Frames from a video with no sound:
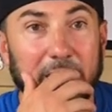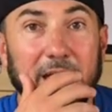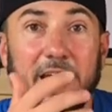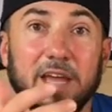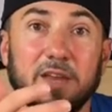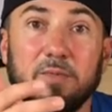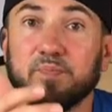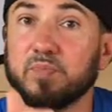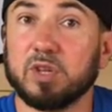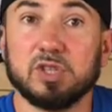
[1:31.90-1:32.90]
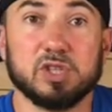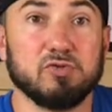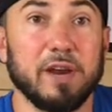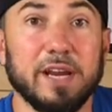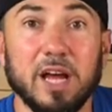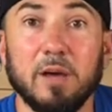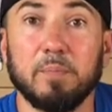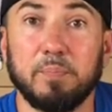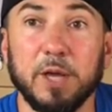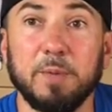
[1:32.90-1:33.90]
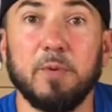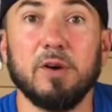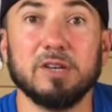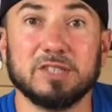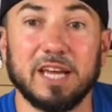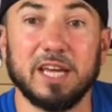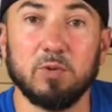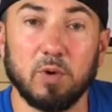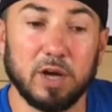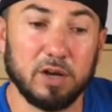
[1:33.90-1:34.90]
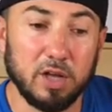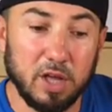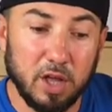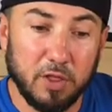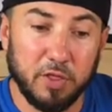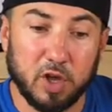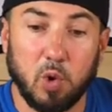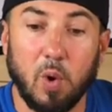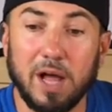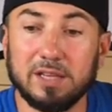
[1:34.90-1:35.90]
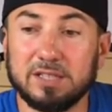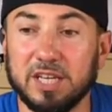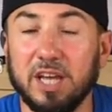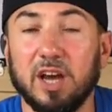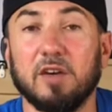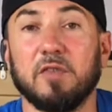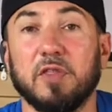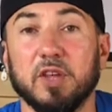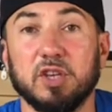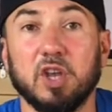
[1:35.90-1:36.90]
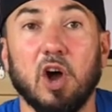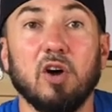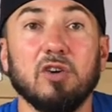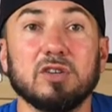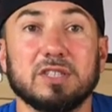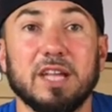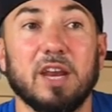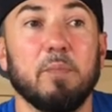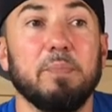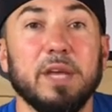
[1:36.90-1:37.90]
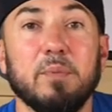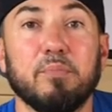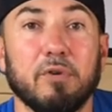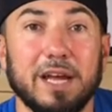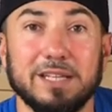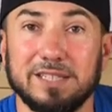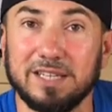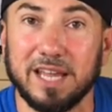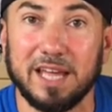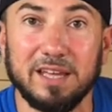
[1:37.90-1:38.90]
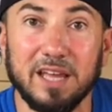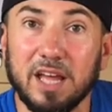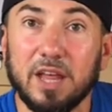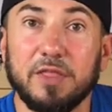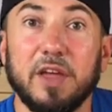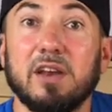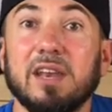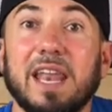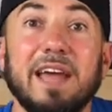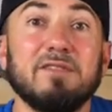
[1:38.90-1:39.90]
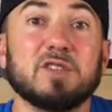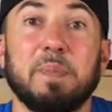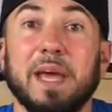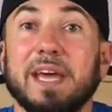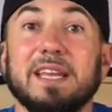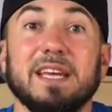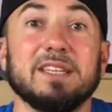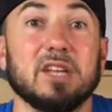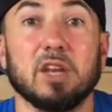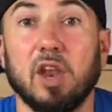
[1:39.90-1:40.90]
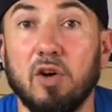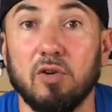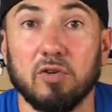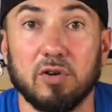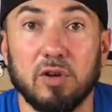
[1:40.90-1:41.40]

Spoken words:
And straight up, people are saying, well, the quality of the dogs that are being bred today, their lifespan isn't long.